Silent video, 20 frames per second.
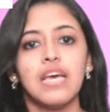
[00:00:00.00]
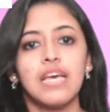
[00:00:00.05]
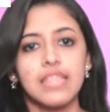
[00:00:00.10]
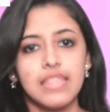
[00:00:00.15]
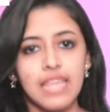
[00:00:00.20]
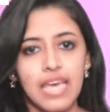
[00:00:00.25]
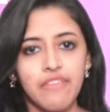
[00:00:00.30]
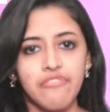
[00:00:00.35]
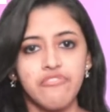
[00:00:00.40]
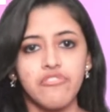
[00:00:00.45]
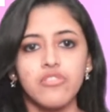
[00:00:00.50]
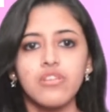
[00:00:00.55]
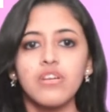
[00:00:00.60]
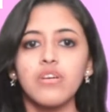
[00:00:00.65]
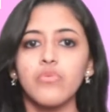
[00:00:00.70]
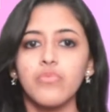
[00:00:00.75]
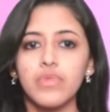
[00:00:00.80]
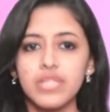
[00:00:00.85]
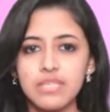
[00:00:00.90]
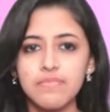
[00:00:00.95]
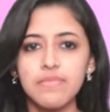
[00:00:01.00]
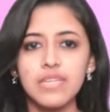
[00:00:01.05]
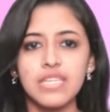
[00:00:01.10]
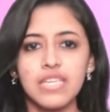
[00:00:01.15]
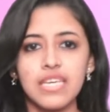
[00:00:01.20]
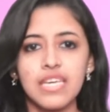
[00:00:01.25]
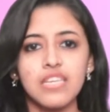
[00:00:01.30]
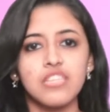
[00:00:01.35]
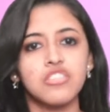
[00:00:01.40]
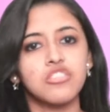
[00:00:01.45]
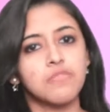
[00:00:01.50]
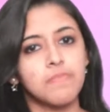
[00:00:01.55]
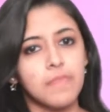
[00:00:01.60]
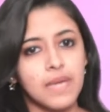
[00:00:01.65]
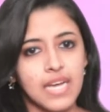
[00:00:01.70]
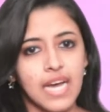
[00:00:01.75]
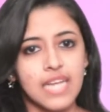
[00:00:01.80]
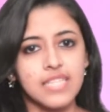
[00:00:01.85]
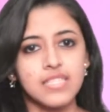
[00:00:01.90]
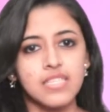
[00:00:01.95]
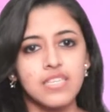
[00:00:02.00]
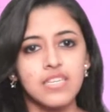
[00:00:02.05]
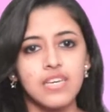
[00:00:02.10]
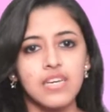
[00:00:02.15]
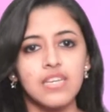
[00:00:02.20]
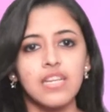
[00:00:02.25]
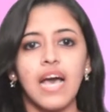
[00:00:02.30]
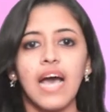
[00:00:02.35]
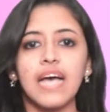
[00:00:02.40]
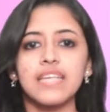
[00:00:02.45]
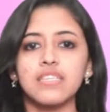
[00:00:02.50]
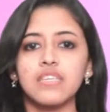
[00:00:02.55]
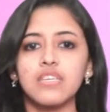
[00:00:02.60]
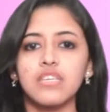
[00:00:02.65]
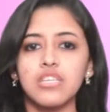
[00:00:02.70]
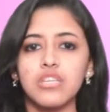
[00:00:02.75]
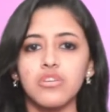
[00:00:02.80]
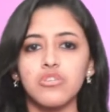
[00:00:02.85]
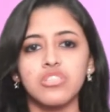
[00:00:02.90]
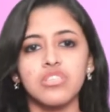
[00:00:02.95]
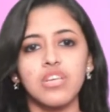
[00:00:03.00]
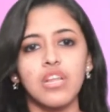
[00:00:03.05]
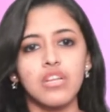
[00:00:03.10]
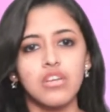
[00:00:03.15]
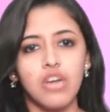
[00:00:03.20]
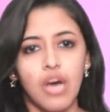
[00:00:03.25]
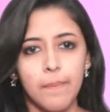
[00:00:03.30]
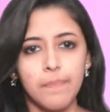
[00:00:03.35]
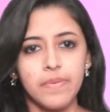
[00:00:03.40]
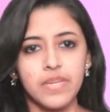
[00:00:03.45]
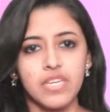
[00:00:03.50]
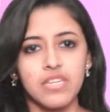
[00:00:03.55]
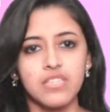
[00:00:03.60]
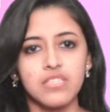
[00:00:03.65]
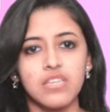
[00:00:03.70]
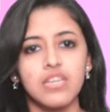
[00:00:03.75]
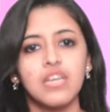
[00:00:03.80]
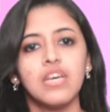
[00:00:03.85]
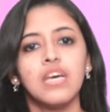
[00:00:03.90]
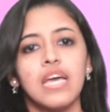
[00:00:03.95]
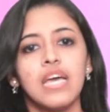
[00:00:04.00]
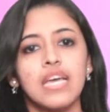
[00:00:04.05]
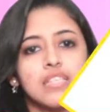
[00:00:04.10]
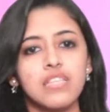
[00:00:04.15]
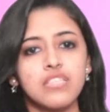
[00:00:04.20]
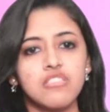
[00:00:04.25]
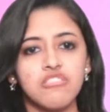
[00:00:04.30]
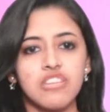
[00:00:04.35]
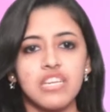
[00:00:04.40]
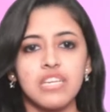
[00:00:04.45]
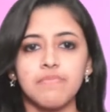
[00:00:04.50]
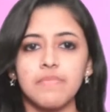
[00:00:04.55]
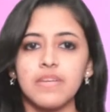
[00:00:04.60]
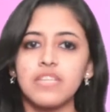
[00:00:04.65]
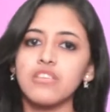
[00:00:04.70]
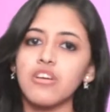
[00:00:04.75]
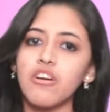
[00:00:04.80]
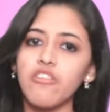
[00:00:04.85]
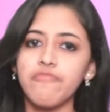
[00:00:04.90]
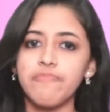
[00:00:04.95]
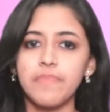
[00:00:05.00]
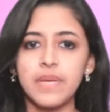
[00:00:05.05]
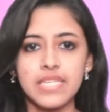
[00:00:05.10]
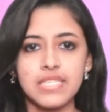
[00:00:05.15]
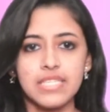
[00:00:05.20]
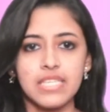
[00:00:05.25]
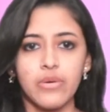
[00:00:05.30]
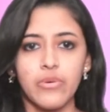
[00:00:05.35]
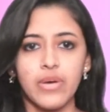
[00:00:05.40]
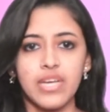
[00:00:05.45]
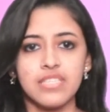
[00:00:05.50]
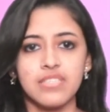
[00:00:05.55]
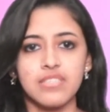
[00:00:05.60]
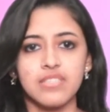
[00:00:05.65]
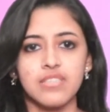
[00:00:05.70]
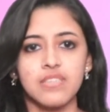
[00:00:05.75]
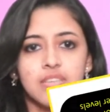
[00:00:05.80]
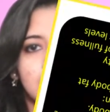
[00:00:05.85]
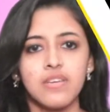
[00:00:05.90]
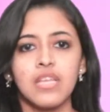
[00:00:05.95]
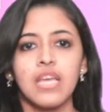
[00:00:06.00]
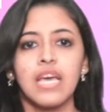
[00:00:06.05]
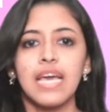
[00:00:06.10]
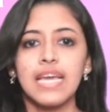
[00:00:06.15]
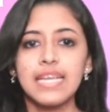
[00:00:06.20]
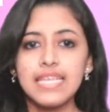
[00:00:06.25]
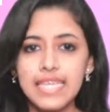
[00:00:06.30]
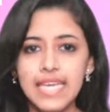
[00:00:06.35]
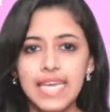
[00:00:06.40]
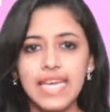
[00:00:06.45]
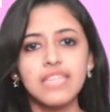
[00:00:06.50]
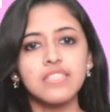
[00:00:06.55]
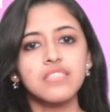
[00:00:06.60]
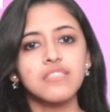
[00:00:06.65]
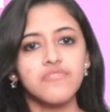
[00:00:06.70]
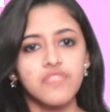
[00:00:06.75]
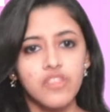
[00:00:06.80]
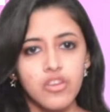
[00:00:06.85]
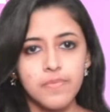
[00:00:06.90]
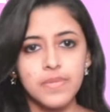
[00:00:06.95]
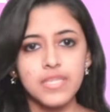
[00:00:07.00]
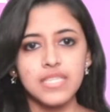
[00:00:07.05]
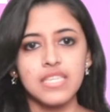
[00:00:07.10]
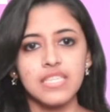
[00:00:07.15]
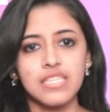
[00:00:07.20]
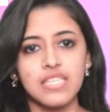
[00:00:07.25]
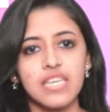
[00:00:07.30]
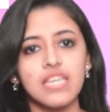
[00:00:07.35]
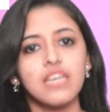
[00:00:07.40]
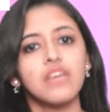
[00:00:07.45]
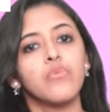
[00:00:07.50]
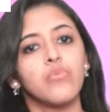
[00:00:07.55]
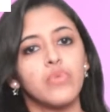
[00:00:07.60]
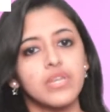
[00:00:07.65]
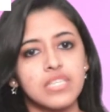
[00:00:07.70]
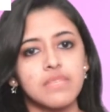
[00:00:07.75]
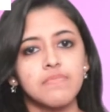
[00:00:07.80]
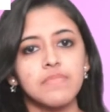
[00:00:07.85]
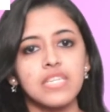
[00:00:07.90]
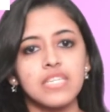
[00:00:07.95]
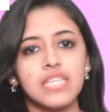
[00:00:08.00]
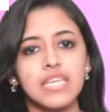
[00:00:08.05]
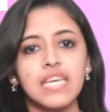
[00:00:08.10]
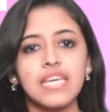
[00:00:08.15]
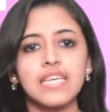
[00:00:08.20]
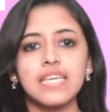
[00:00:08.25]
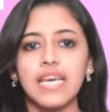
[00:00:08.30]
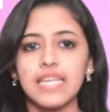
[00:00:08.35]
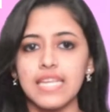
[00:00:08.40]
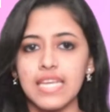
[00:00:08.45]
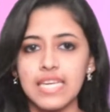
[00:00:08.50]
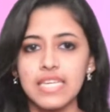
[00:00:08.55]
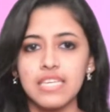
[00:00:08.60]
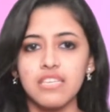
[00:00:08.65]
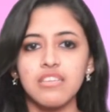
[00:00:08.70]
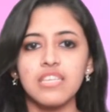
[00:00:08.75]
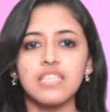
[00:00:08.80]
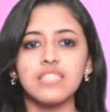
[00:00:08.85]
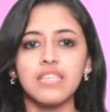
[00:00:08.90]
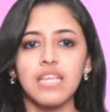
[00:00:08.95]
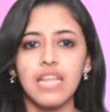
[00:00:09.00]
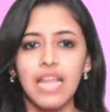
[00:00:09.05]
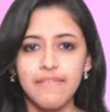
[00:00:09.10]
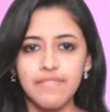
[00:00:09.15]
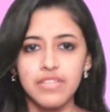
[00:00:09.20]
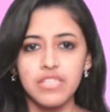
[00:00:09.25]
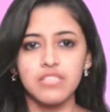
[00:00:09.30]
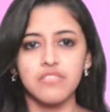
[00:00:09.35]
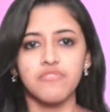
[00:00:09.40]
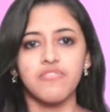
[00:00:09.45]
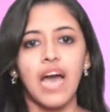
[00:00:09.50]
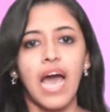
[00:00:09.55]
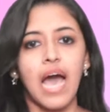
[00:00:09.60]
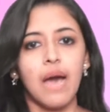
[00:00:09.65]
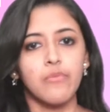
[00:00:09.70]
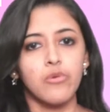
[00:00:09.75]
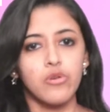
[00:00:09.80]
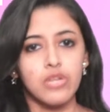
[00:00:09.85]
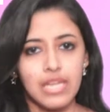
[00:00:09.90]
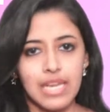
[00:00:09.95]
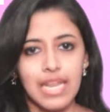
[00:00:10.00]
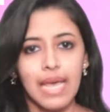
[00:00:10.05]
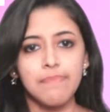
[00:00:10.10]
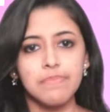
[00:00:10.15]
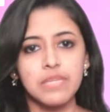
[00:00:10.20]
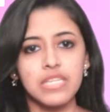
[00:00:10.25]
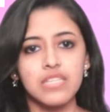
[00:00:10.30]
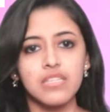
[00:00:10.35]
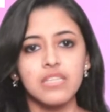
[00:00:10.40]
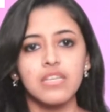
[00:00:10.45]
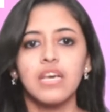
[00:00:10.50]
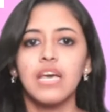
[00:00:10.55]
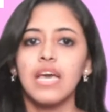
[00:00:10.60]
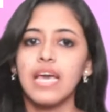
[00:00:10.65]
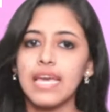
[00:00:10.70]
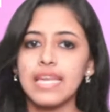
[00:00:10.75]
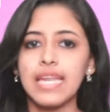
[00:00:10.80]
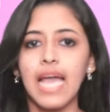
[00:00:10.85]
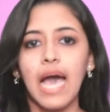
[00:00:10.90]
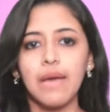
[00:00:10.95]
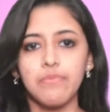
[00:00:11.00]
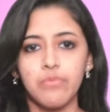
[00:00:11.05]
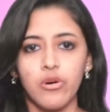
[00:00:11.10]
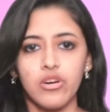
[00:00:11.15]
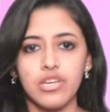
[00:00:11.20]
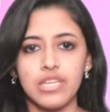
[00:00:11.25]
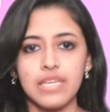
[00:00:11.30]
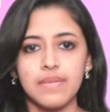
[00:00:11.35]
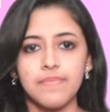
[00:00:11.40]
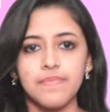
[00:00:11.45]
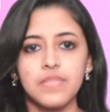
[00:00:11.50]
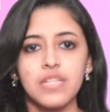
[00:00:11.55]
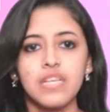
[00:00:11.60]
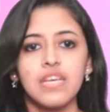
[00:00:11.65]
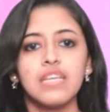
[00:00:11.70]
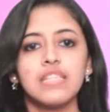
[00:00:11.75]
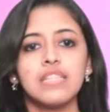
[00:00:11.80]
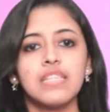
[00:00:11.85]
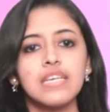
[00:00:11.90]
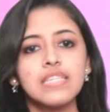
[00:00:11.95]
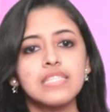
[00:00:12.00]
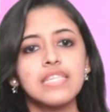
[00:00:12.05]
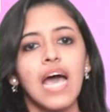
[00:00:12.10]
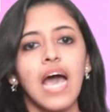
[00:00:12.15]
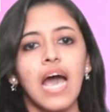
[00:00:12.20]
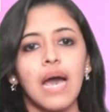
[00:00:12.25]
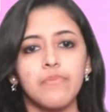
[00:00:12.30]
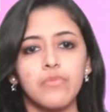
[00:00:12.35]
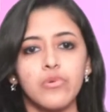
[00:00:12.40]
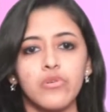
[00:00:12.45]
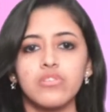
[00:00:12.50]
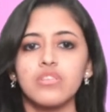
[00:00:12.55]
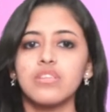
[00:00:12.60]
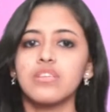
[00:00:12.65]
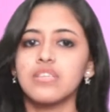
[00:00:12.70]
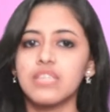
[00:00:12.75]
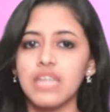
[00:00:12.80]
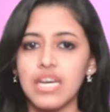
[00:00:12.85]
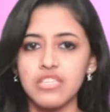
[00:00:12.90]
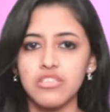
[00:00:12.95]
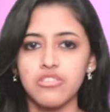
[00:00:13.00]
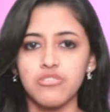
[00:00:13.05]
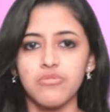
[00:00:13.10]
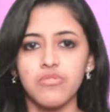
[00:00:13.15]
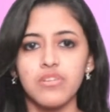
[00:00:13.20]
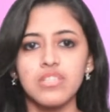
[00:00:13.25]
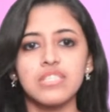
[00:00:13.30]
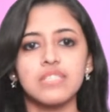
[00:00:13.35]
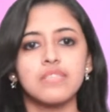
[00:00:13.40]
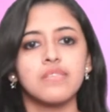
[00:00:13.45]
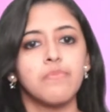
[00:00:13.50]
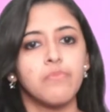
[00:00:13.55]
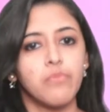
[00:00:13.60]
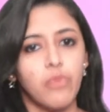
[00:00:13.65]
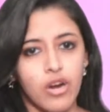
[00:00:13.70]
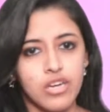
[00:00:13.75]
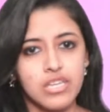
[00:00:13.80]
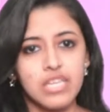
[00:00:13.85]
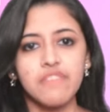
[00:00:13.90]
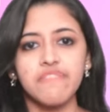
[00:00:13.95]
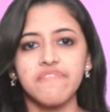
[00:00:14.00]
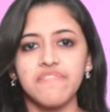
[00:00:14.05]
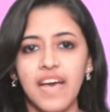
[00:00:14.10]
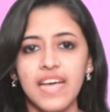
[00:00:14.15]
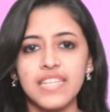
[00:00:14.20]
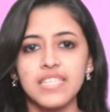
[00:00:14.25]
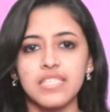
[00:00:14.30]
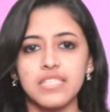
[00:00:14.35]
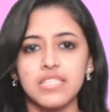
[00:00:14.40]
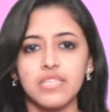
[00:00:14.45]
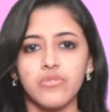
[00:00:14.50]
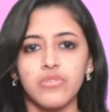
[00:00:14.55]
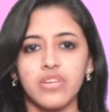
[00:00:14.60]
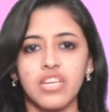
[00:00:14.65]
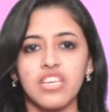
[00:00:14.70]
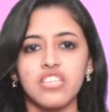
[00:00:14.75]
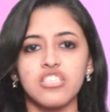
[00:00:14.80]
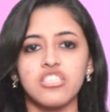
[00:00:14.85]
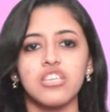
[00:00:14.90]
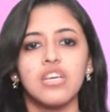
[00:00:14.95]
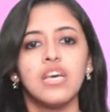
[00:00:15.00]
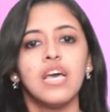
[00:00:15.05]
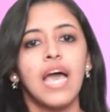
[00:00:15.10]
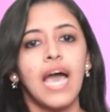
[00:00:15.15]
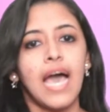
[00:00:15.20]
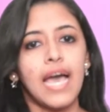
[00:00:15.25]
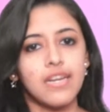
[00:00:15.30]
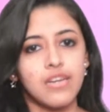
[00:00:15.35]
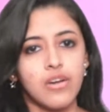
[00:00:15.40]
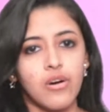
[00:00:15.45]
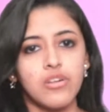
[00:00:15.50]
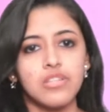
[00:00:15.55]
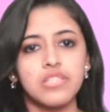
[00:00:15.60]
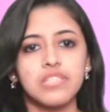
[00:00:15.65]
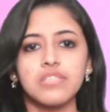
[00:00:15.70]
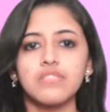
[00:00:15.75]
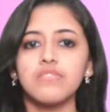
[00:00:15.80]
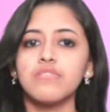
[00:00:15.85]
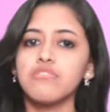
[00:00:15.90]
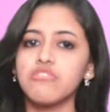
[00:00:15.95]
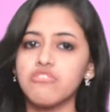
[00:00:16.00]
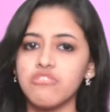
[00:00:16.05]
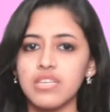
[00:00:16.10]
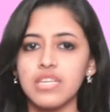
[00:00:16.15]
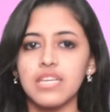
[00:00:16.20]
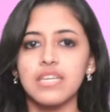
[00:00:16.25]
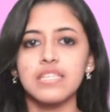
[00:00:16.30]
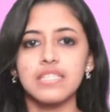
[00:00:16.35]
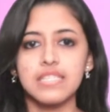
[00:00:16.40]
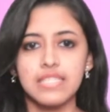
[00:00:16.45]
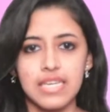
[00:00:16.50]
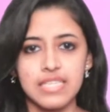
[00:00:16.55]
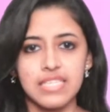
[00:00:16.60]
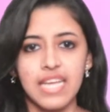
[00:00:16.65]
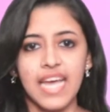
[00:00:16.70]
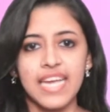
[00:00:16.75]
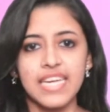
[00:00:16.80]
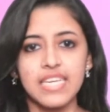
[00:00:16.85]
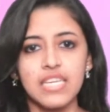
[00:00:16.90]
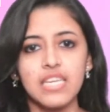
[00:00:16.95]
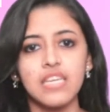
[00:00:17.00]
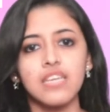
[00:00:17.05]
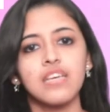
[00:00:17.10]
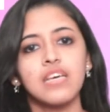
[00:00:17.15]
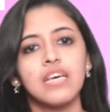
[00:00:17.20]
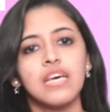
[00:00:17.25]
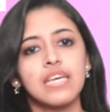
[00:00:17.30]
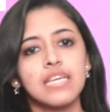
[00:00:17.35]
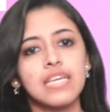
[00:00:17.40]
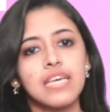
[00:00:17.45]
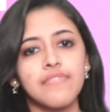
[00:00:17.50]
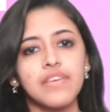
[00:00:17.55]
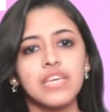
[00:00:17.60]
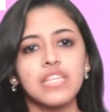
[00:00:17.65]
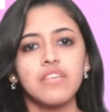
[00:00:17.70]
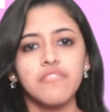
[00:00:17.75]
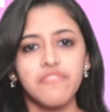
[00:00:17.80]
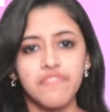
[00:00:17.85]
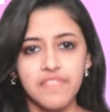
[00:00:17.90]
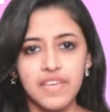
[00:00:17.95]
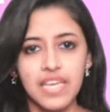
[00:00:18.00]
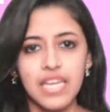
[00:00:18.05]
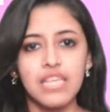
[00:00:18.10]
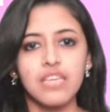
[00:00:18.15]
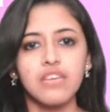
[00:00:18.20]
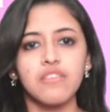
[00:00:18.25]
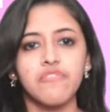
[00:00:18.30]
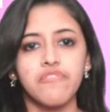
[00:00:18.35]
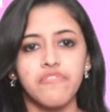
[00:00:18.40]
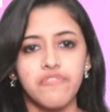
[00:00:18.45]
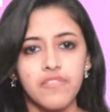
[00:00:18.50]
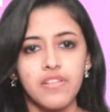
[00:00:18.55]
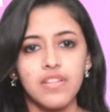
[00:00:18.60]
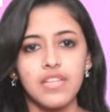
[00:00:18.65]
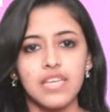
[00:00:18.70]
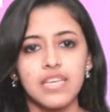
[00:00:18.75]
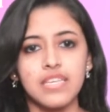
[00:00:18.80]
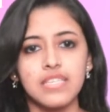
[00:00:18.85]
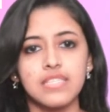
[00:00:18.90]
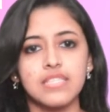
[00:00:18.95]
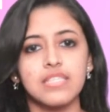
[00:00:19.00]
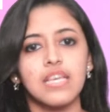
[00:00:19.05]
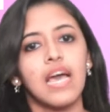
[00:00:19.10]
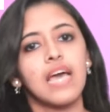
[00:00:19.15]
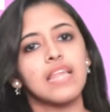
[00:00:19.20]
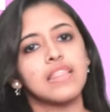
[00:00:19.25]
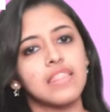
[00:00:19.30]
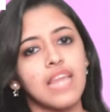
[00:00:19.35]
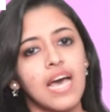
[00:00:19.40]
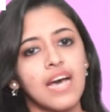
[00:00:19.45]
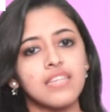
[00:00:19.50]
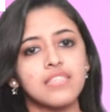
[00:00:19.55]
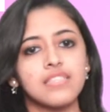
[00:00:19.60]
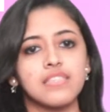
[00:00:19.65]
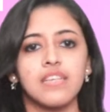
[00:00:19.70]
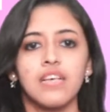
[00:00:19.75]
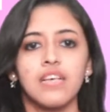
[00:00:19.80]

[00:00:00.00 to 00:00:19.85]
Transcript: Therefore, vitamin D should be considered as a crucial component in the treatment of PCOS. In case of obesity, vitamin D can increase the levels of hormone leptin in our body. This hormone controls body fat storage and also triggers satiety, giving the feeling of fullness and thus